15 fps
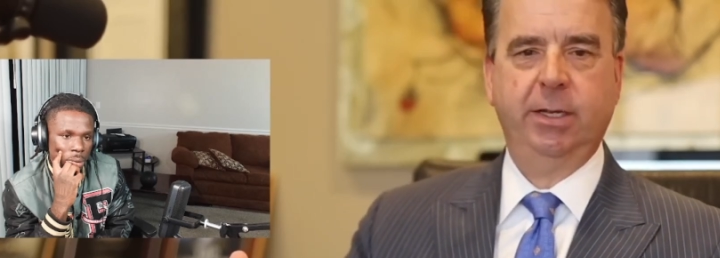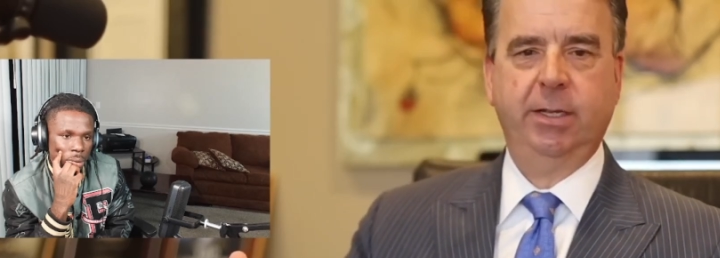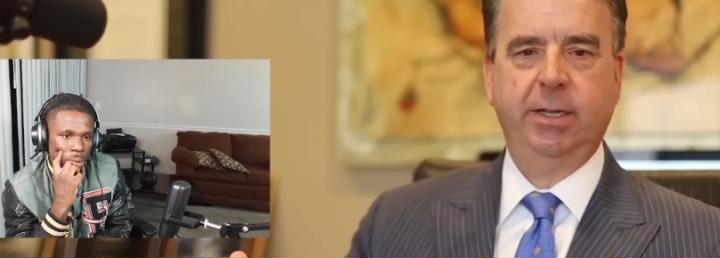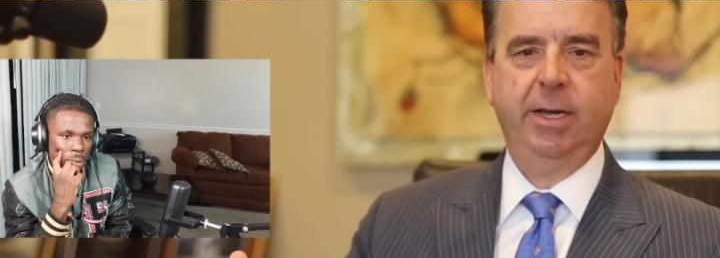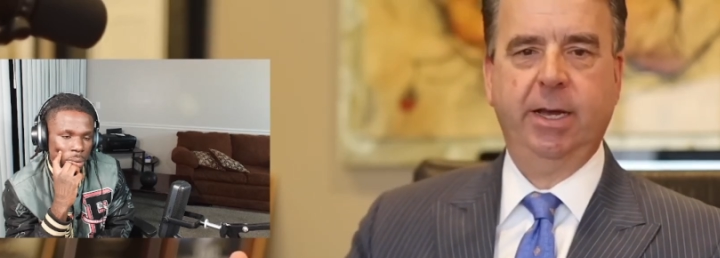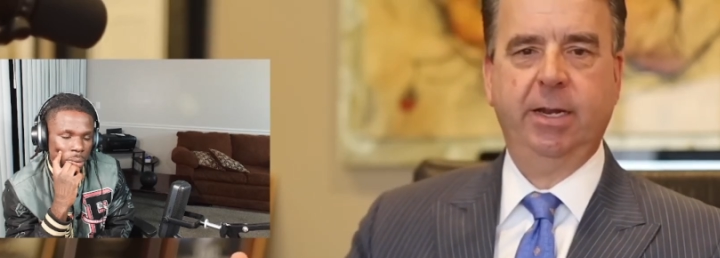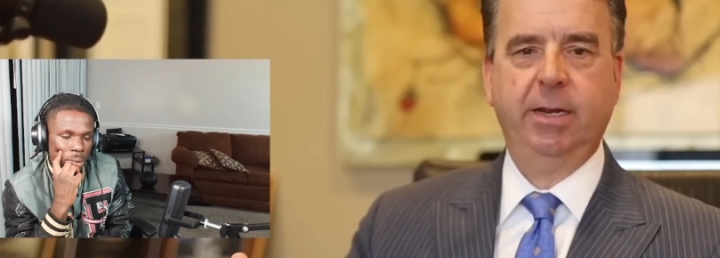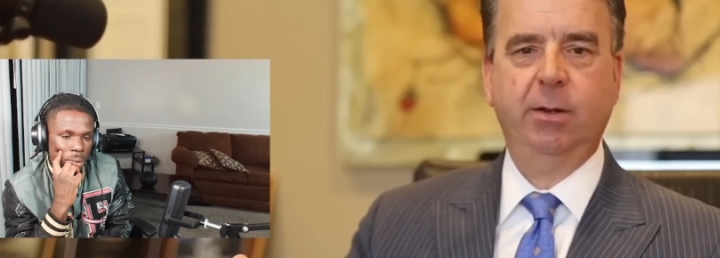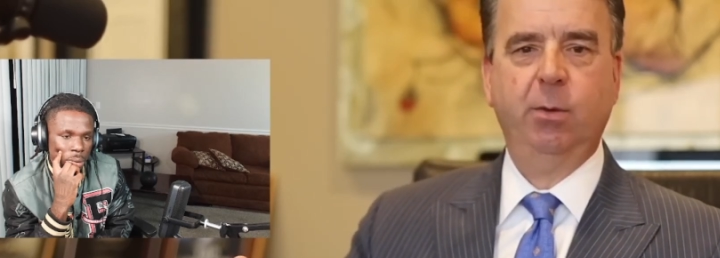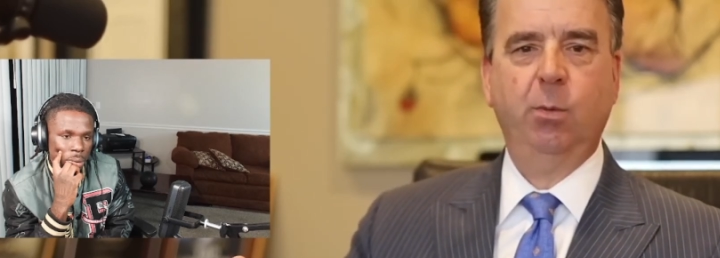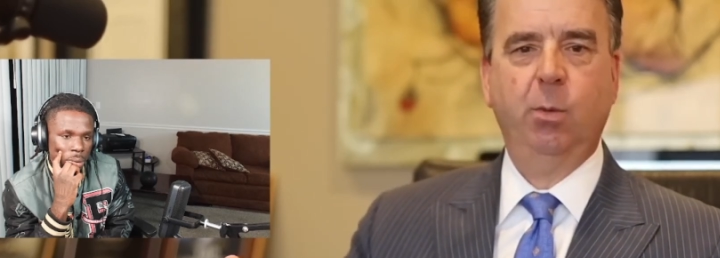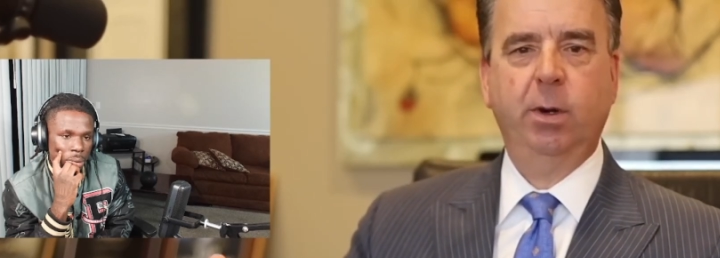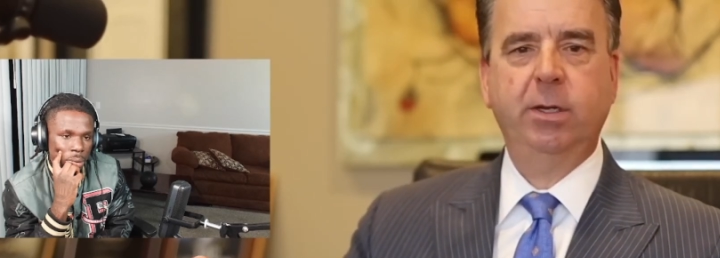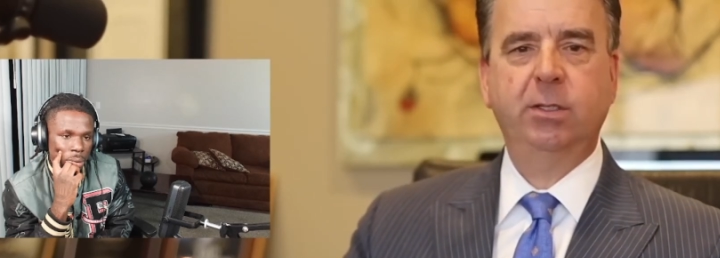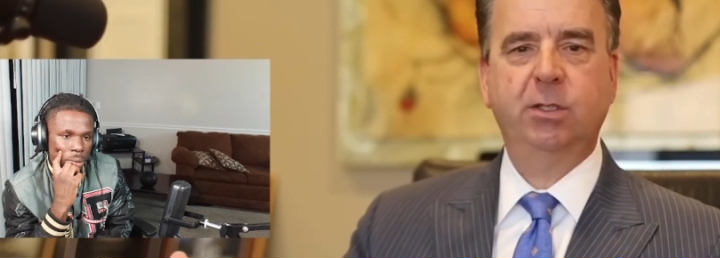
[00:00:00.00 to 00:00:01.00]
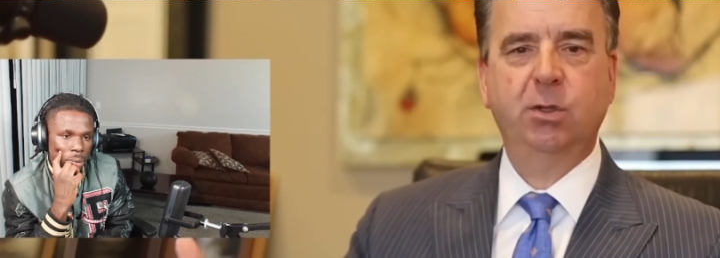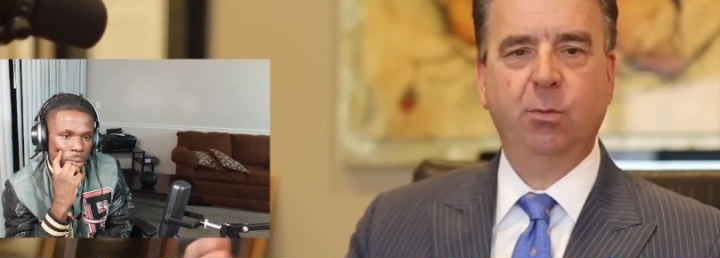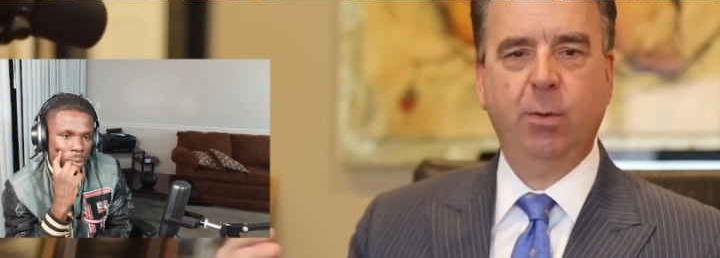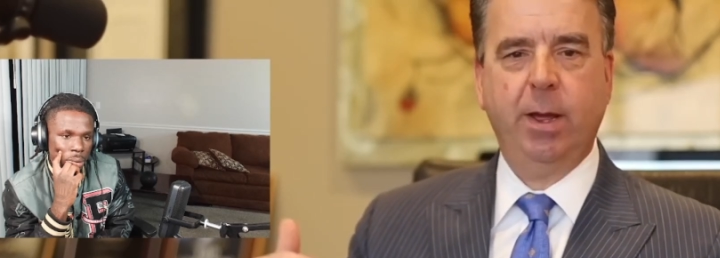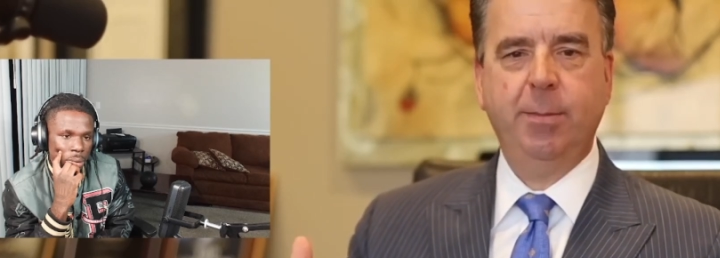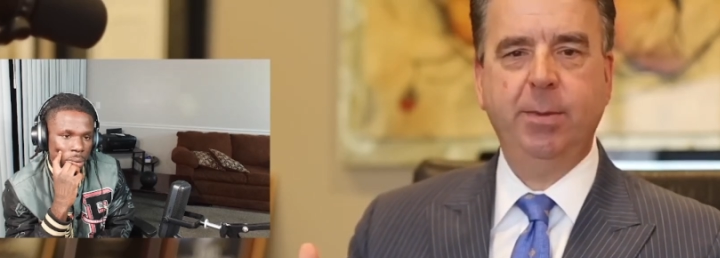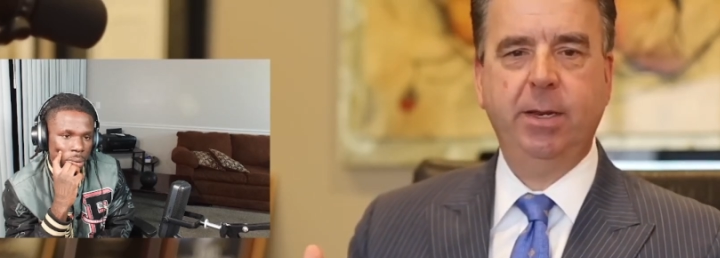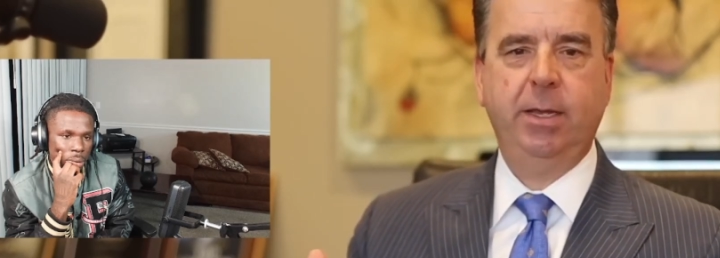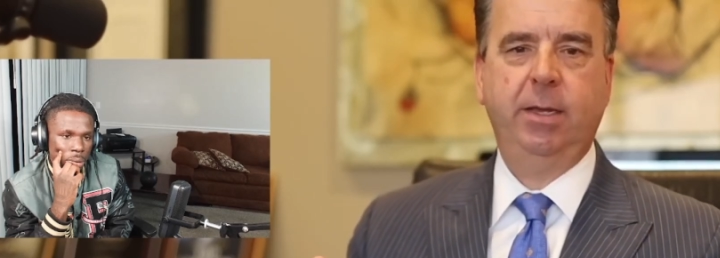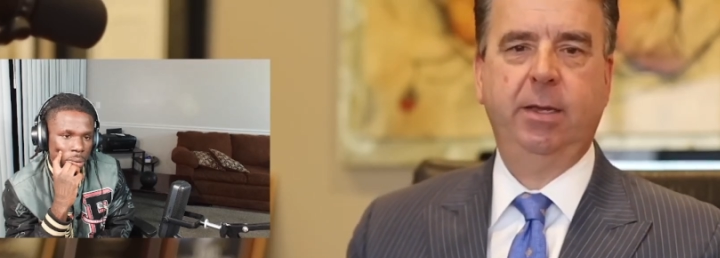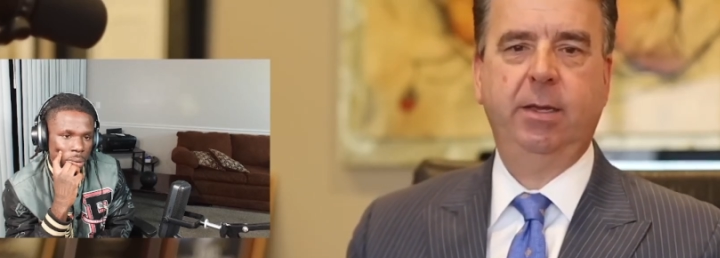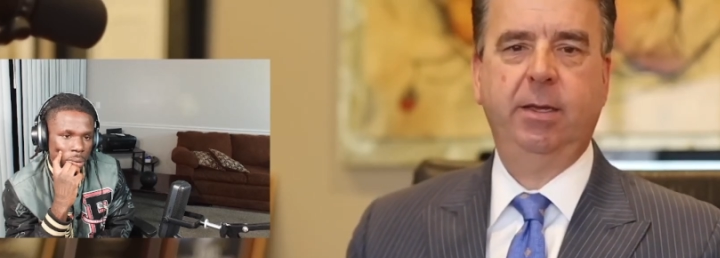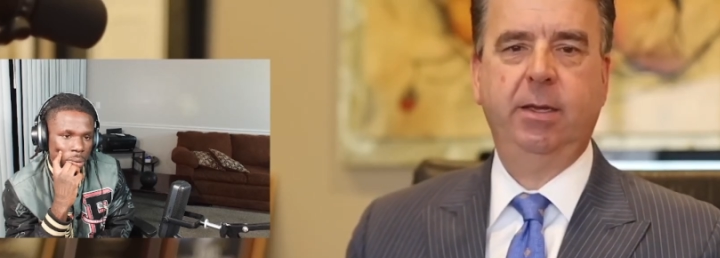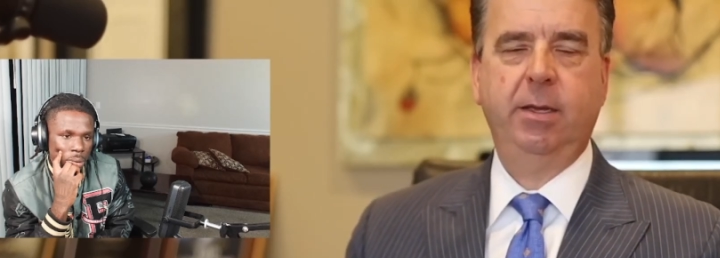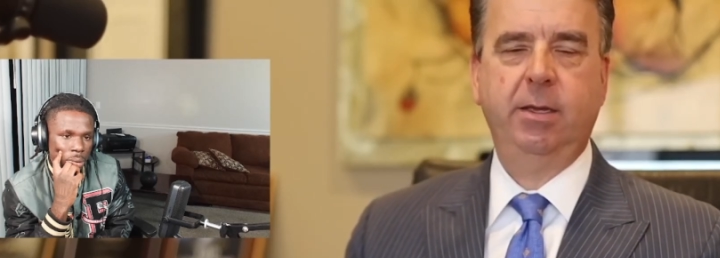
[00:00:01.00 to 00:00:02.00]
Speaker 1: like that, what is the remedy?
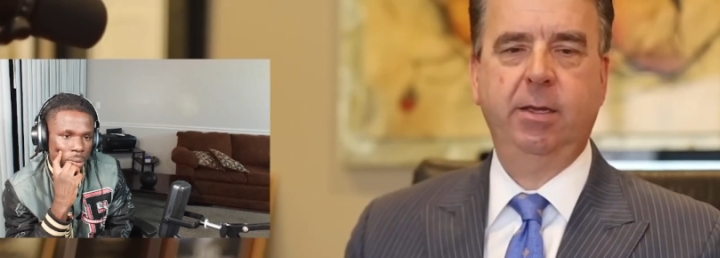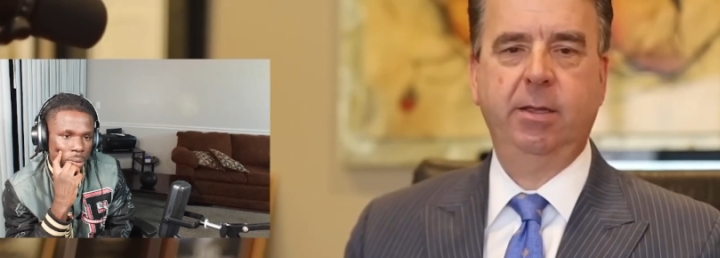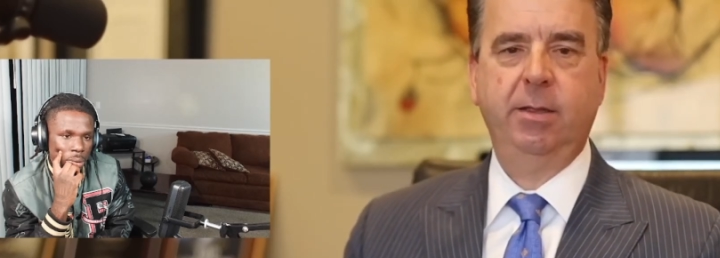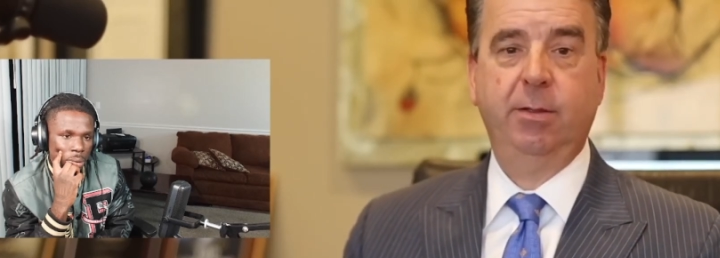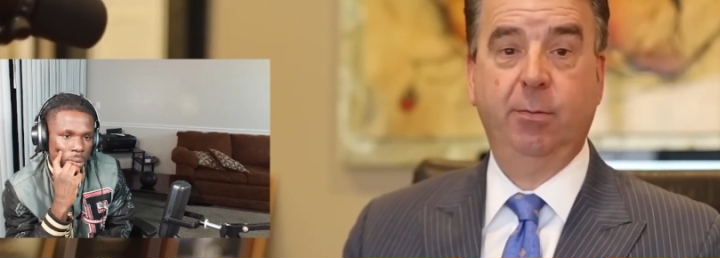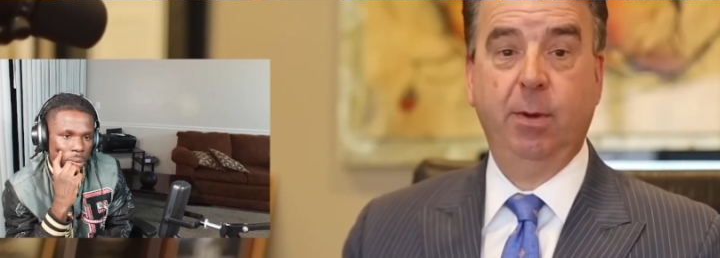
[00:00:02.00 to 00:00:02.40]
The